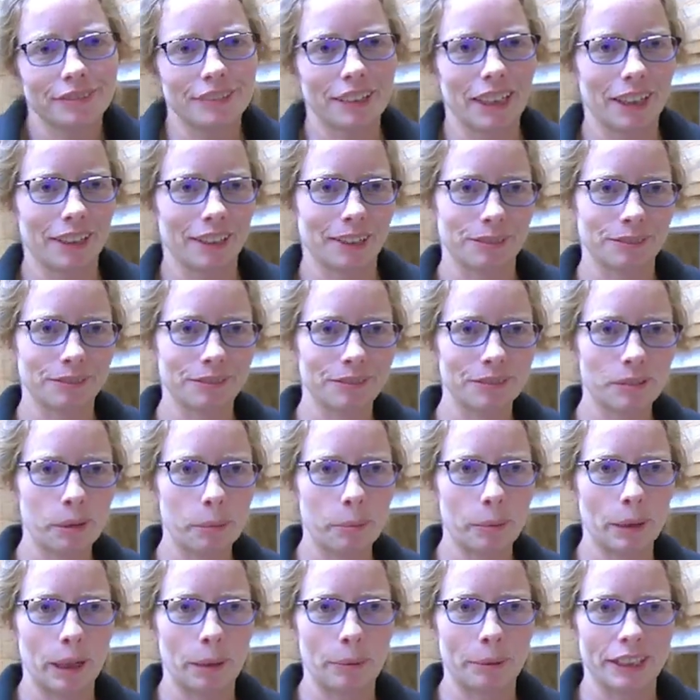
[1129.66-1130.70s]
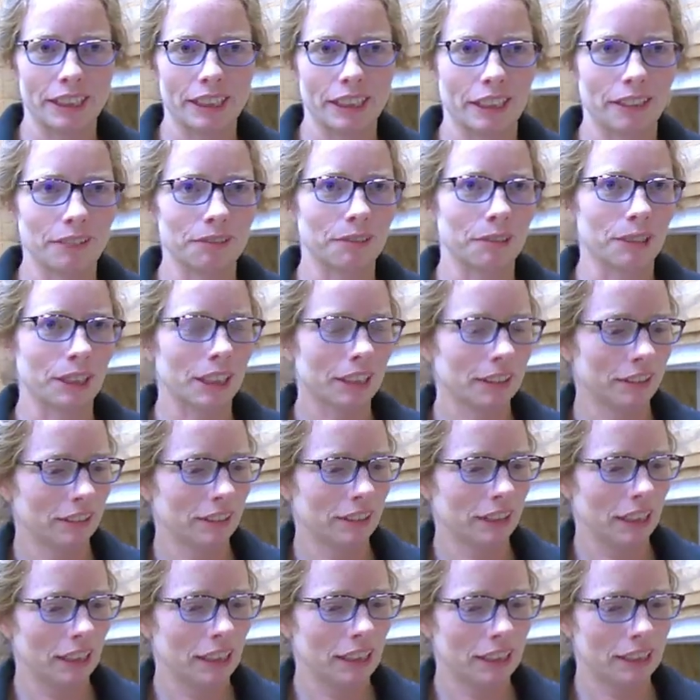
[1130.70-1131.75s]
I don't know, but I'm excited for it.
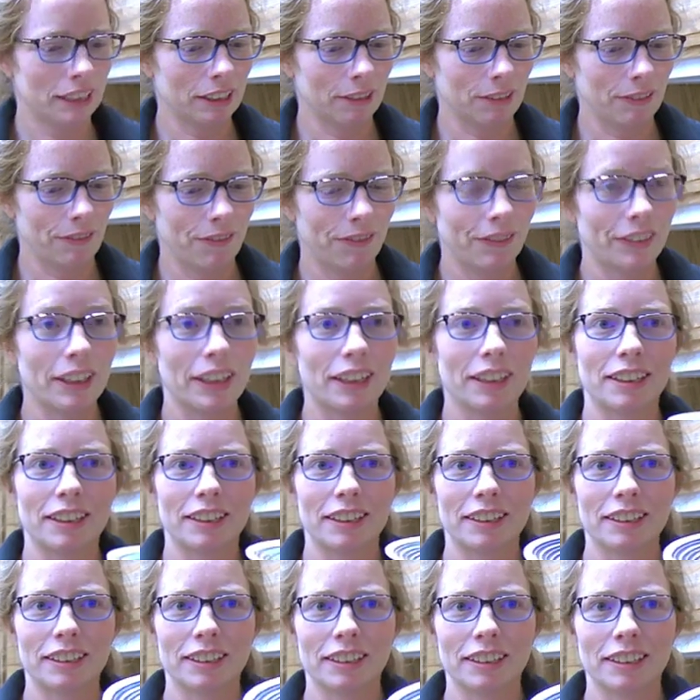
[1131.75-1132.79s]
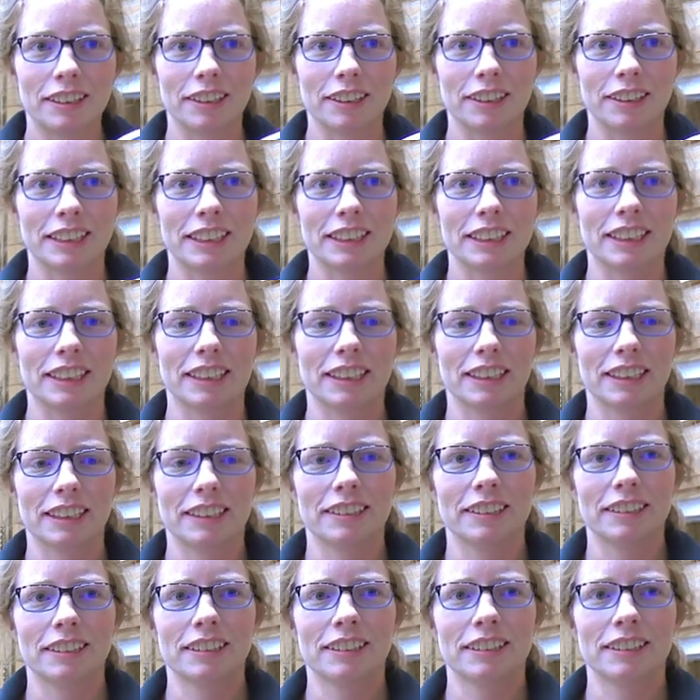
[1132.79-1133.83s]
So, looks good.
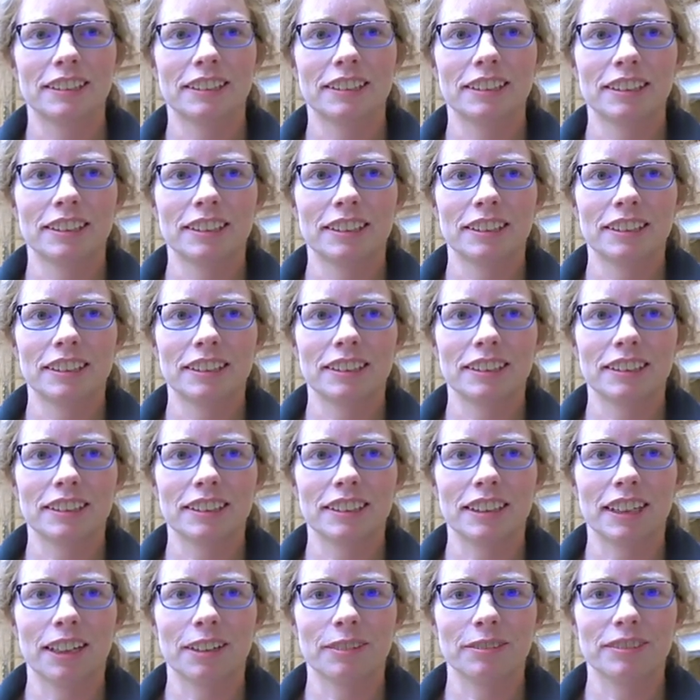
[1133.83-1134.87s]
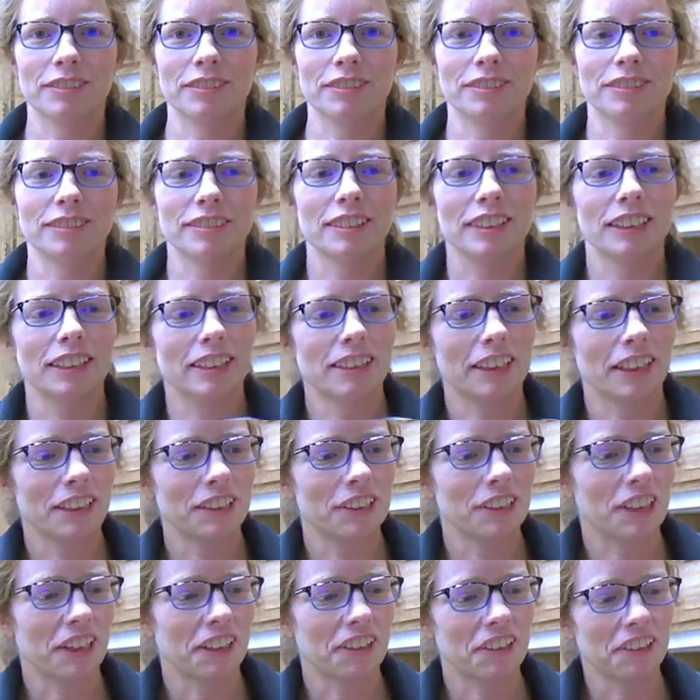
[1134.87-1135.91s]
Yep, nice
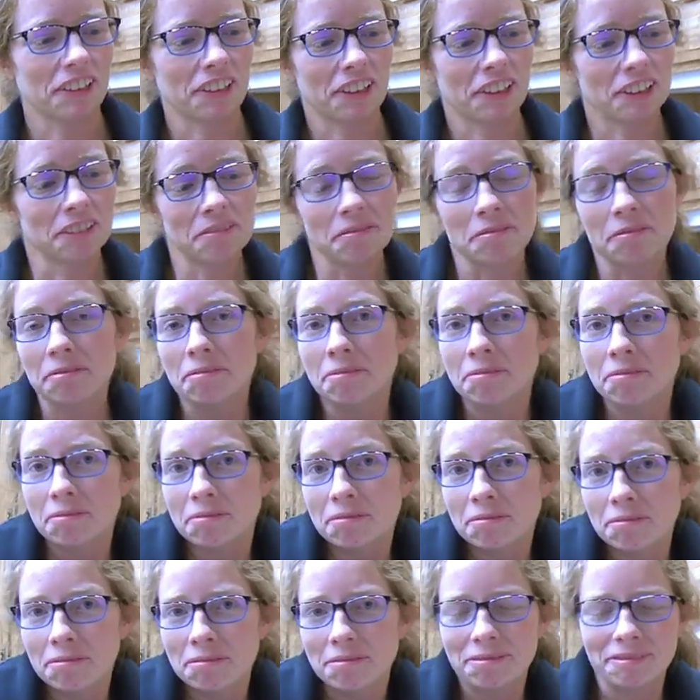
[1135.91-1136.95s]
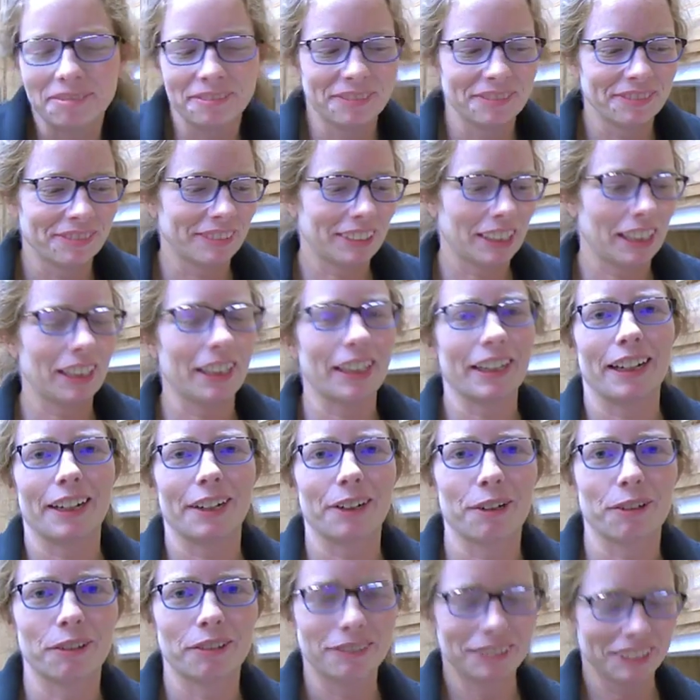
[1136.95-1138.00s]
texture. Like I
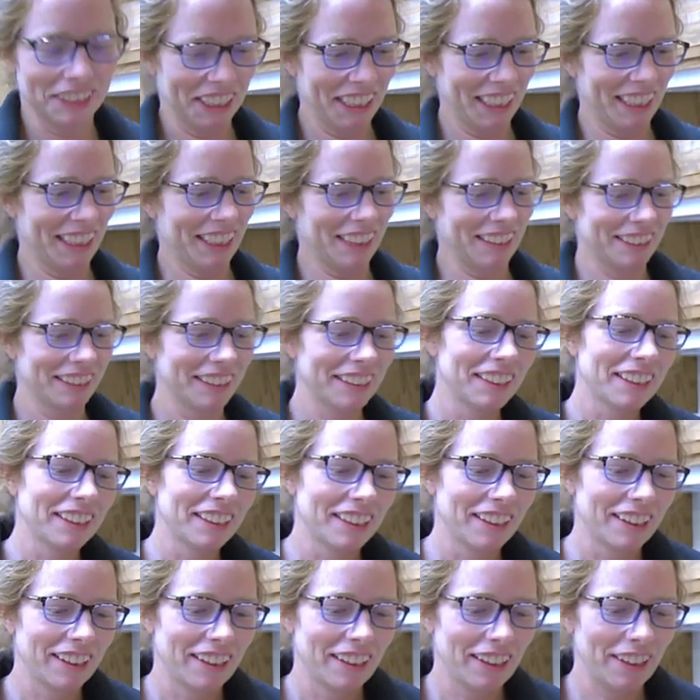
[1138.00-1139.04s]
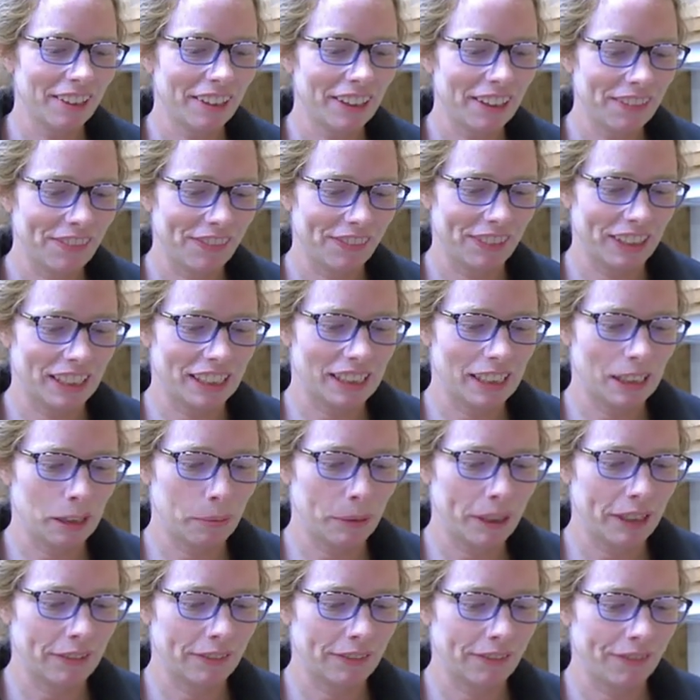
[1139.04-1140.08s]
know. Okay, let's take a
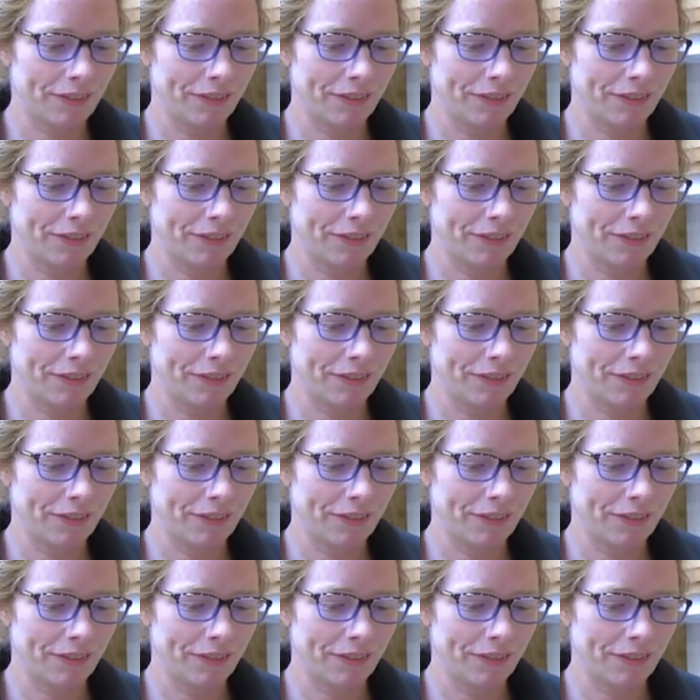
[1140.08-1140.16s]
bite.